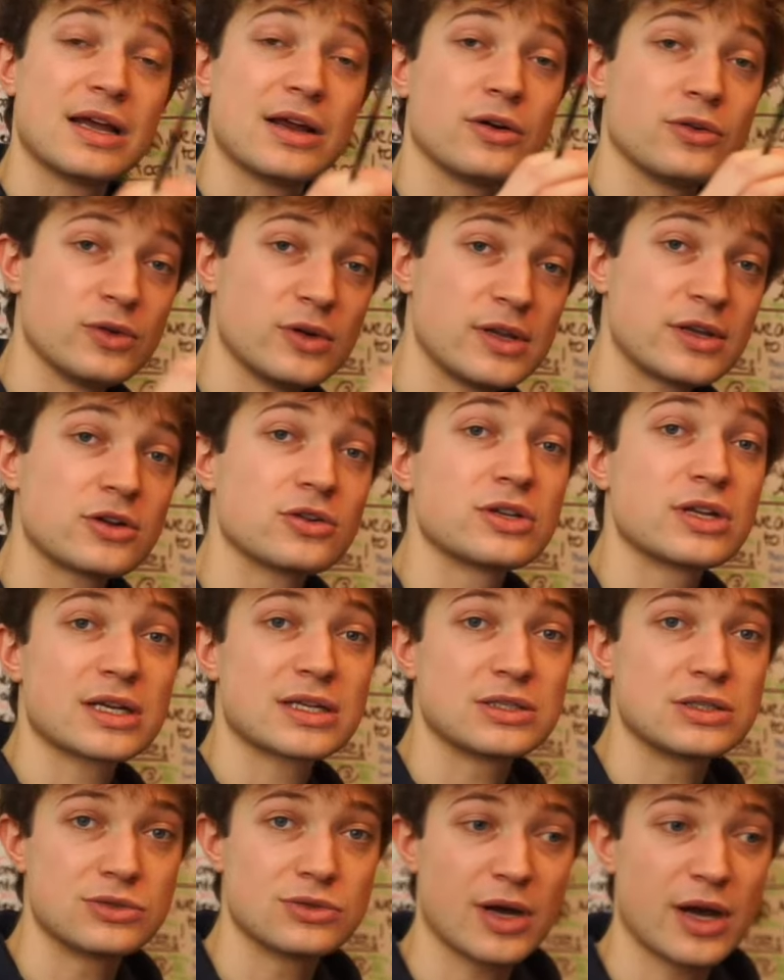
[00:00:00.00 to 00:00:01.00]
really
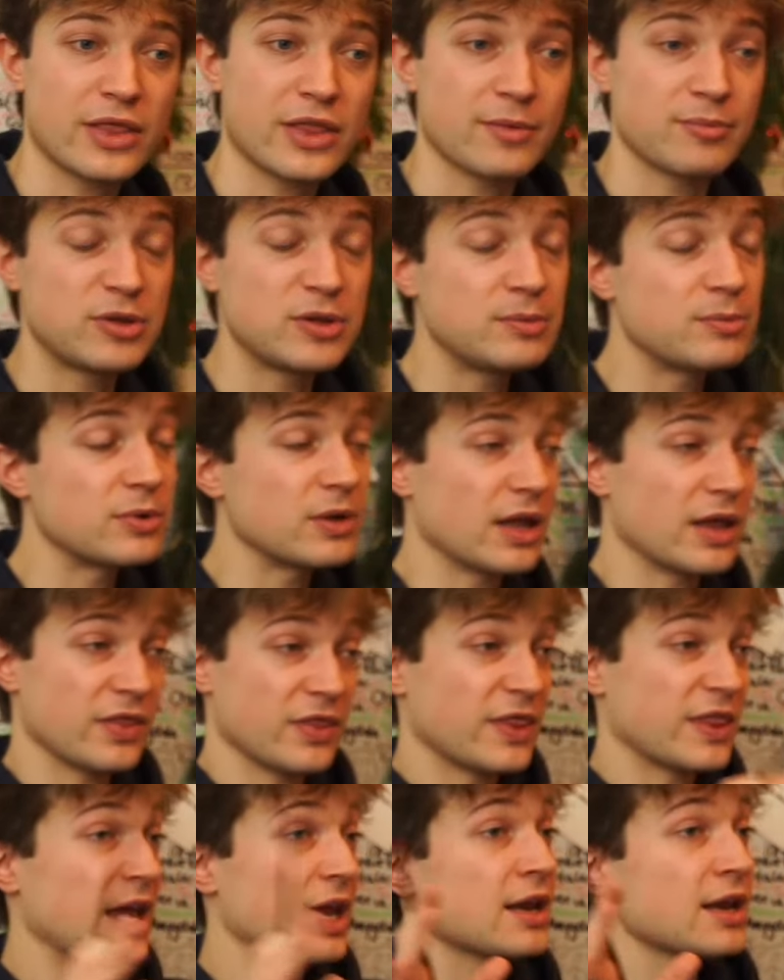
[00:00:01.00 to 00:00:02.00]
connected to other people, and
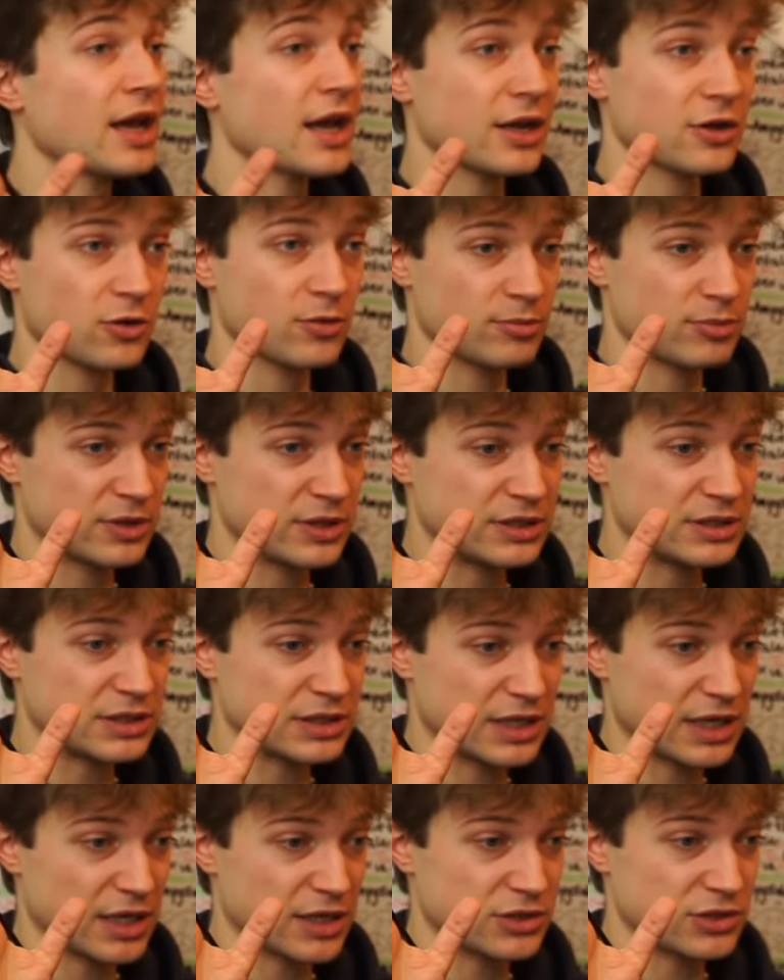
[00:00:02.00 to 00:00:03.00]
then I completely
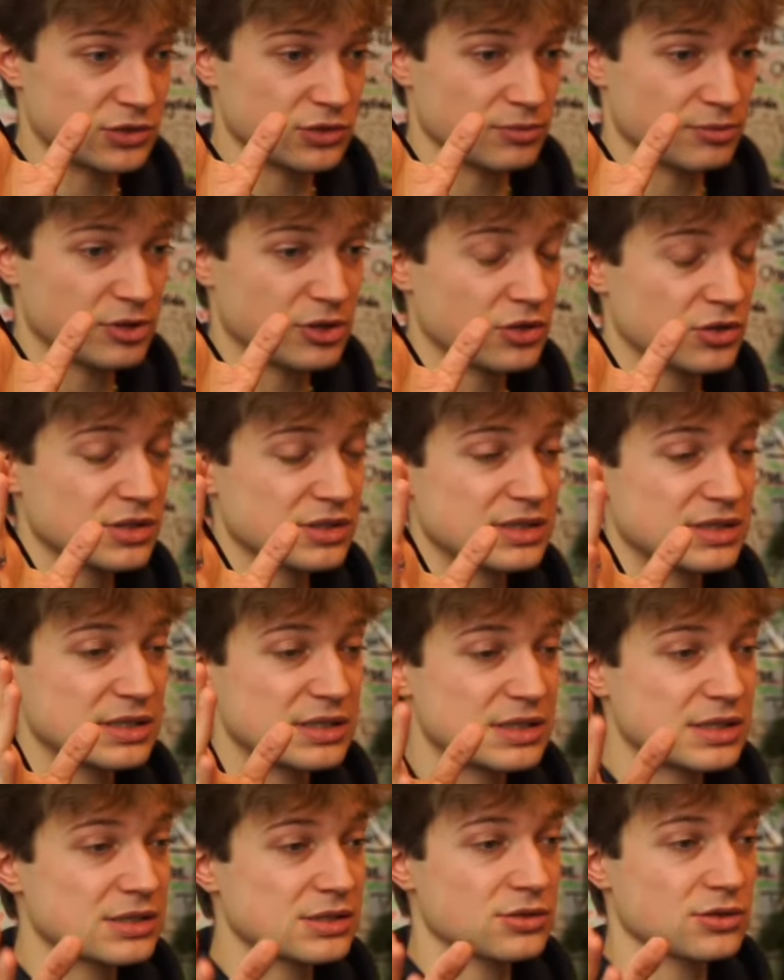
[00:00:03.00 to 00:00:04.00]
get you, because
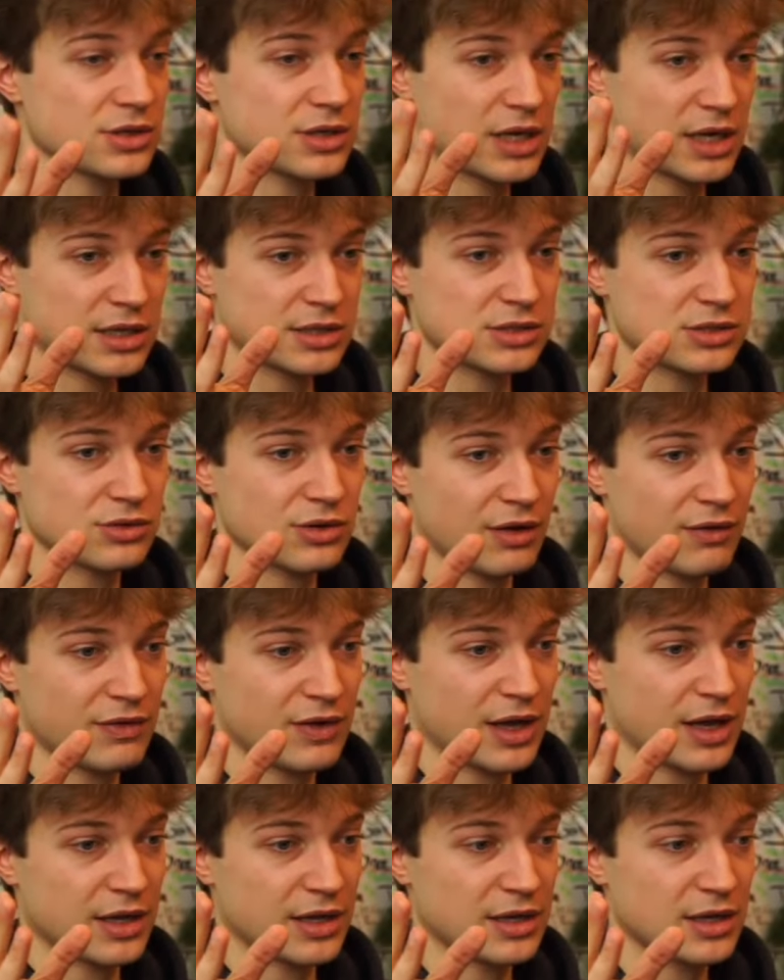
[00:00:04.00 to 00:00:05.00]
this is not nice to have
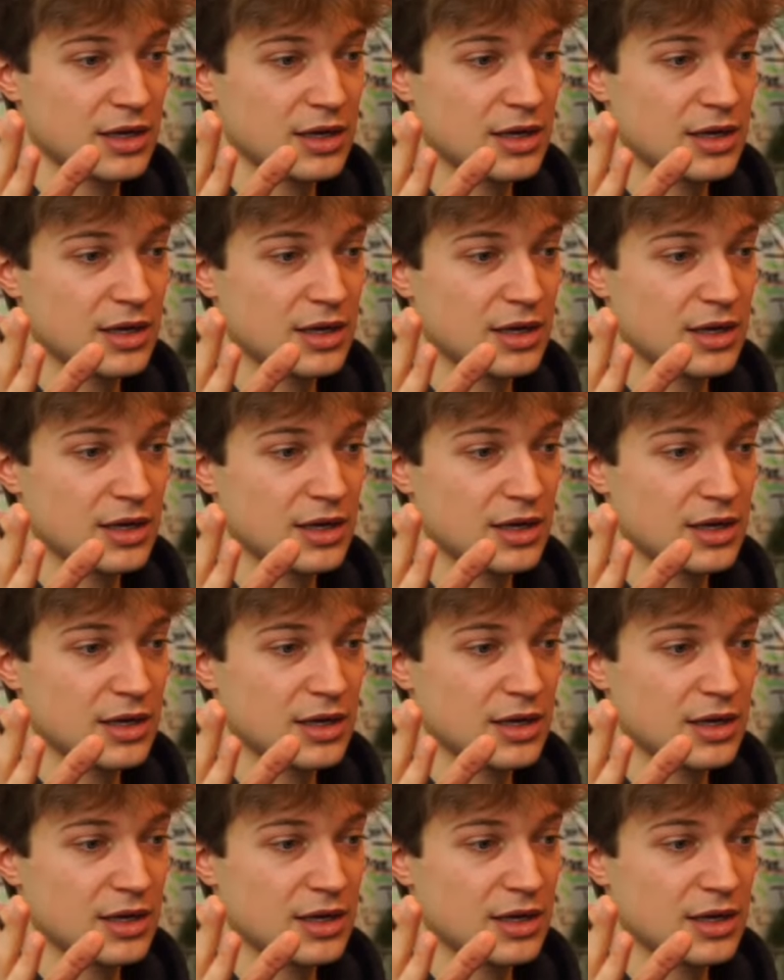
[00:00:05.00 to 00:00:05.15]
like